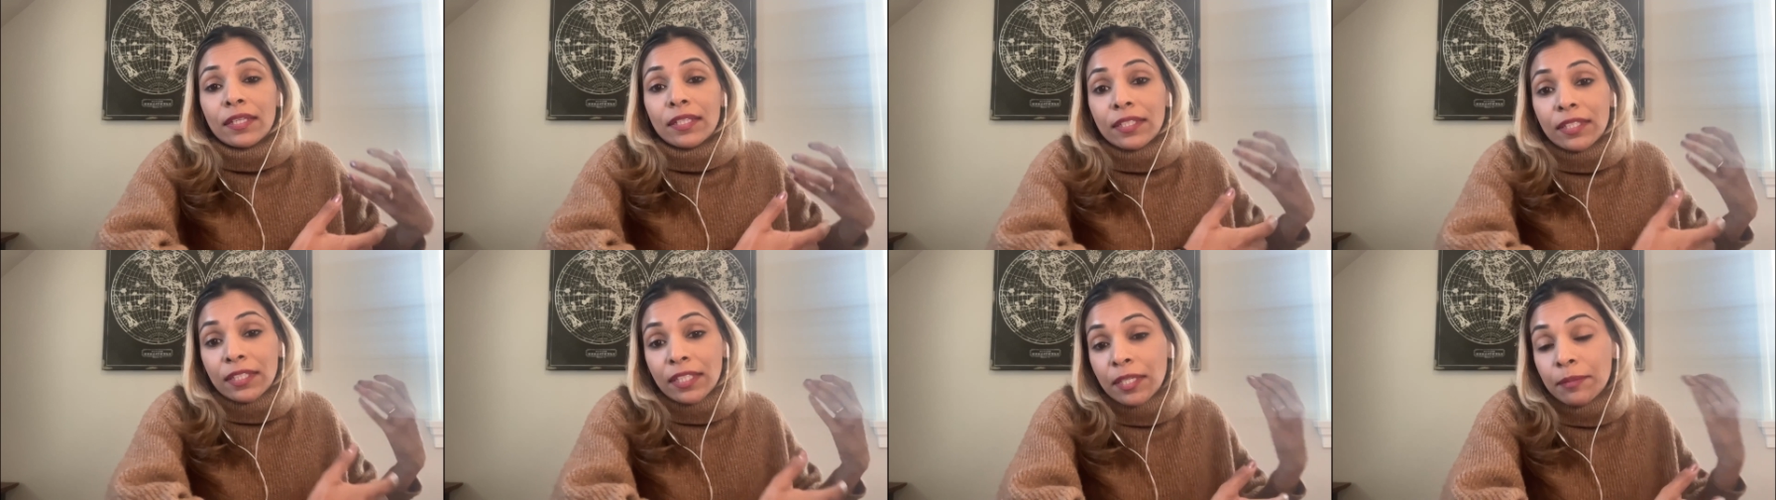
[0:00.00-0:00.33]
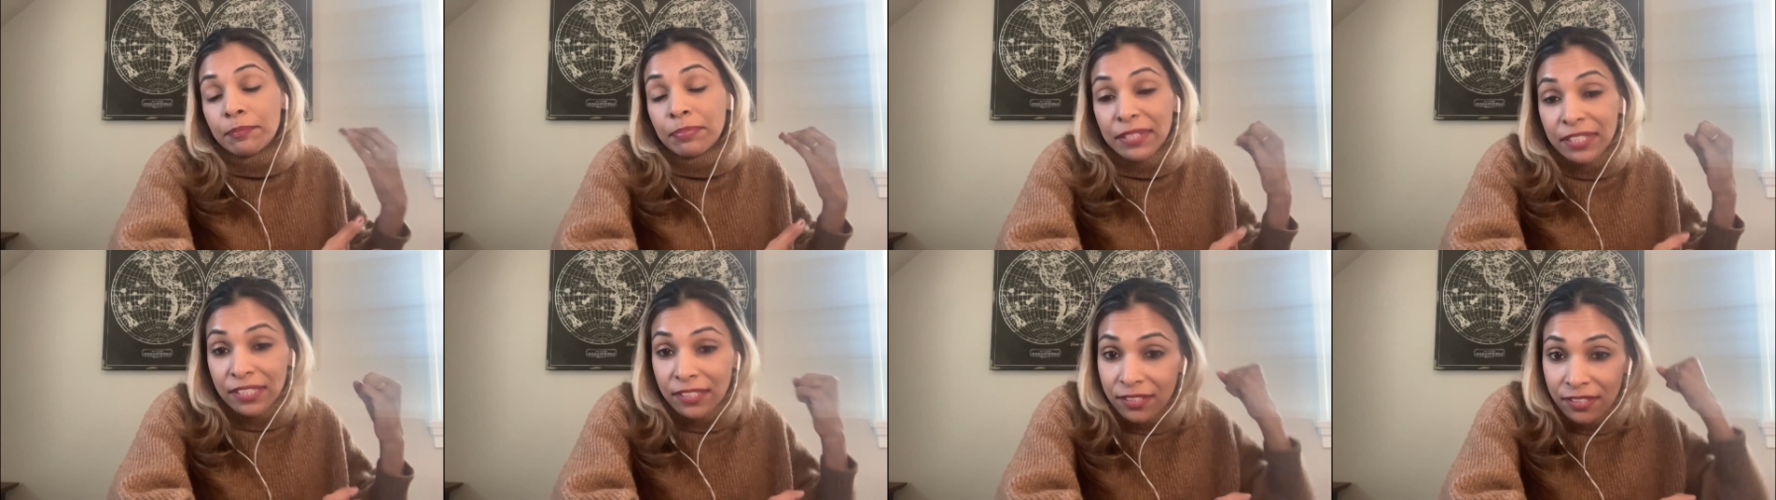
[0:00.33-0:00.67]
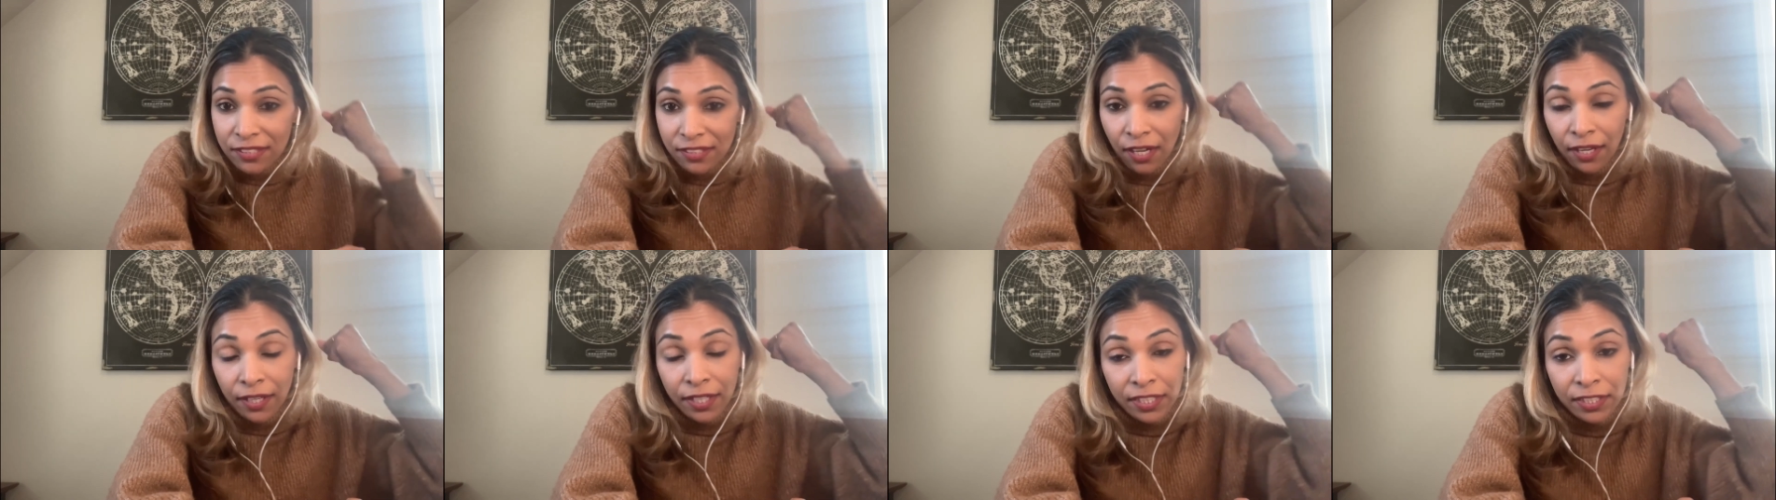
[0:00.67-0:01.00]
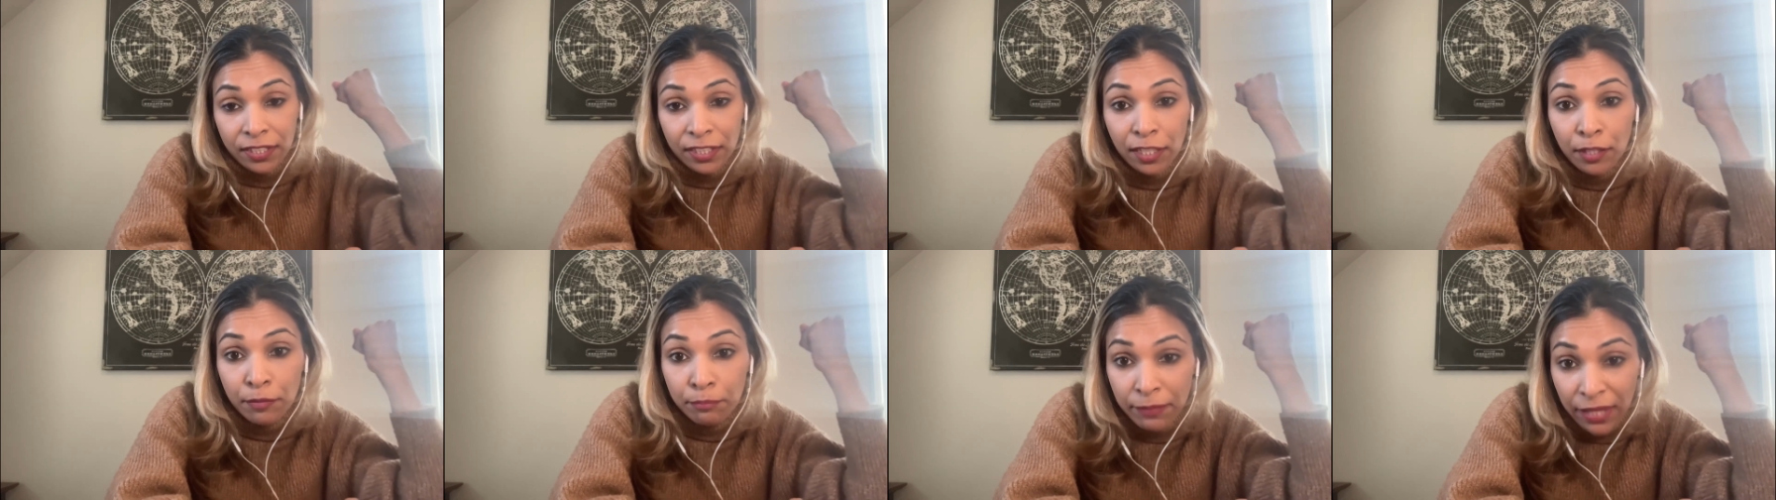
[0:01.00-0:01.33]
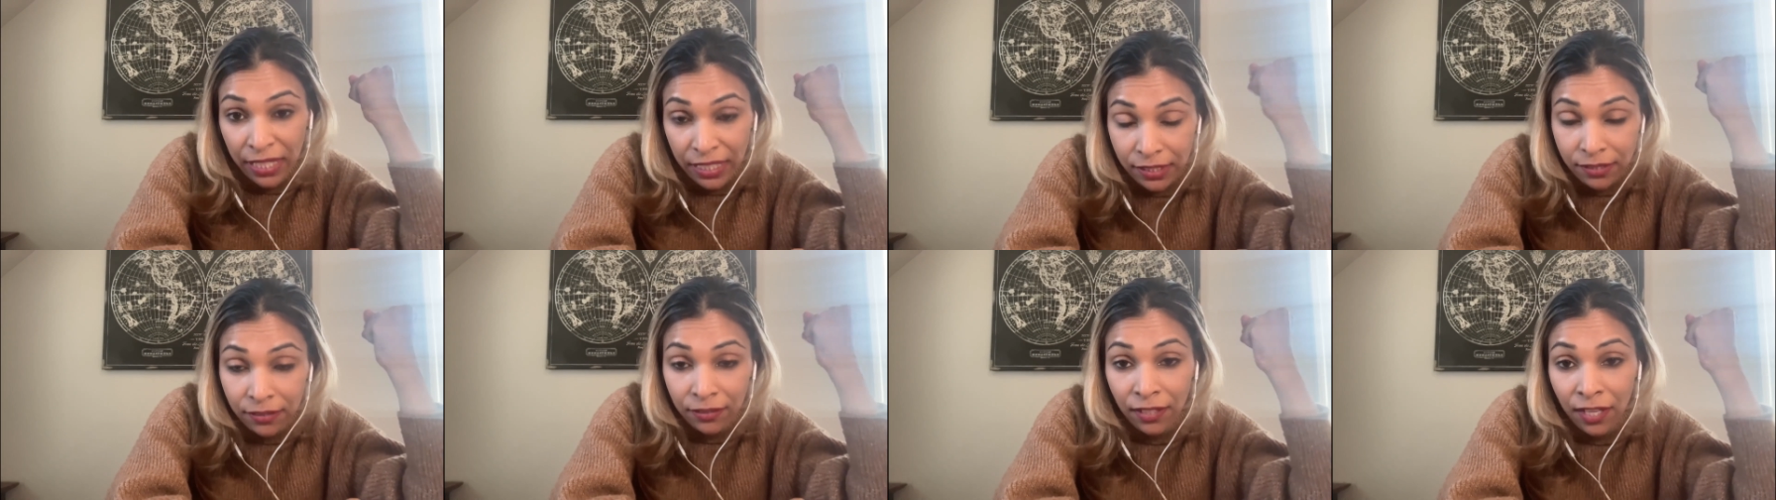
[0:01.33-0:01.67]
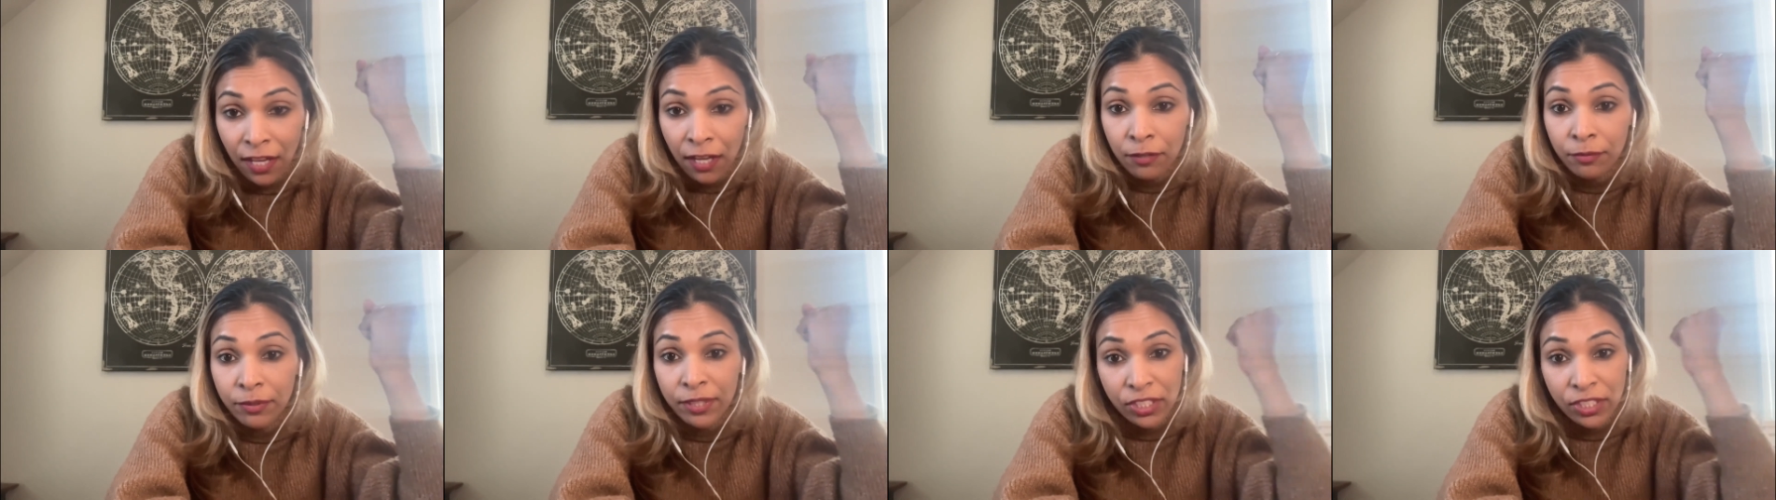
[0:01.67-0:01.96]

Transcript: keep it stuck in the amygdala,